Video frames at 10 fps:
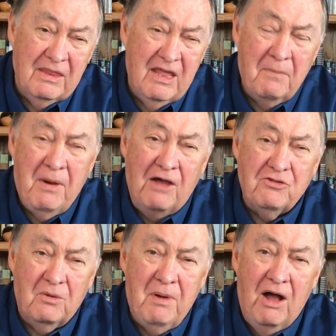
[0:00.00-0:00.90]
the
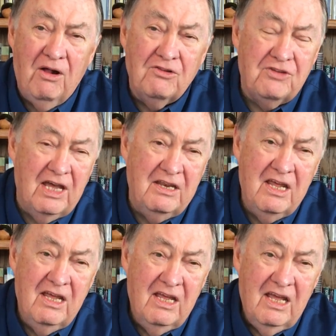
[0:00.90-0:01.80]
Apostle Paul
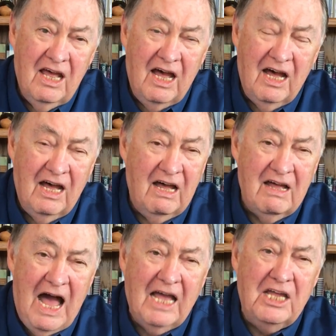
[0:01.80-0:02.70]
said,
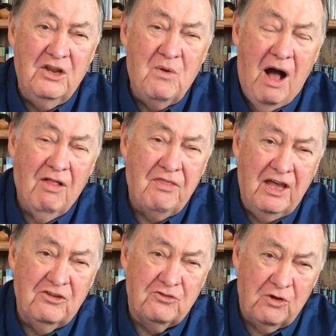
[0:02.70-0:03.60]
I can do all
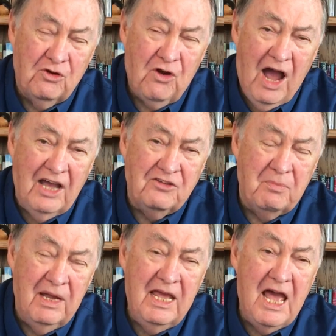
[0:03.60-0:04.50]
things through
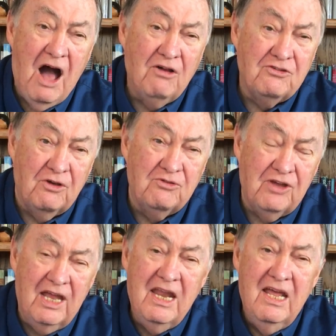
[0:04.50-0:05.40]
Christ, but he also
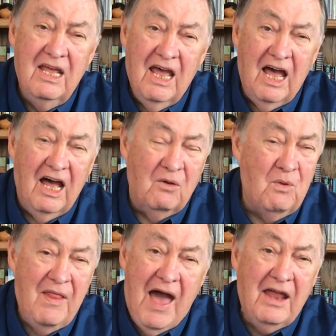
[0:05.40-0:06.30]
said,
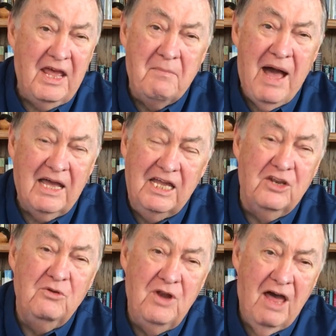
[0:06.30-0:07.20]
without him I
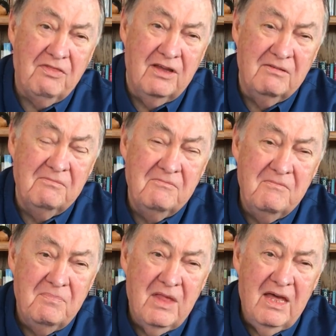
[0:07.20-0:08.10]
can do nothing.
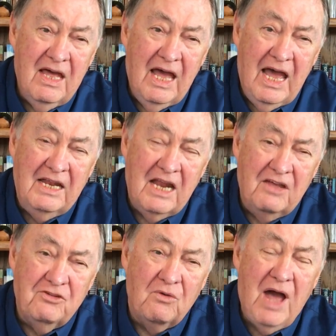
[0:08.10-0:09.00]
And
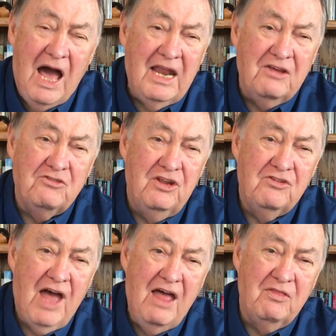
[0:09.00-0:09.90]
so God has
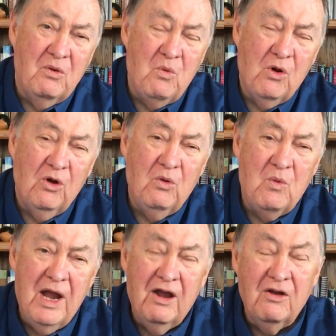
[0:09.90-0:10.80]
designed the world
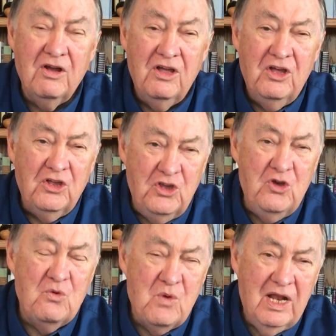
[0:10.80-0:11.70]
where
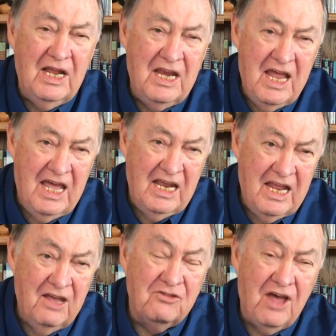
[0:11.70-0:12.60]
you really
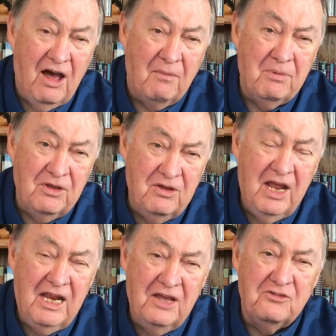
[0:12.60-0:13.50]
need his help. You
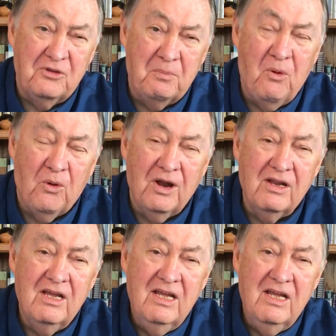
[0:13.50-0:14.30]
need his support.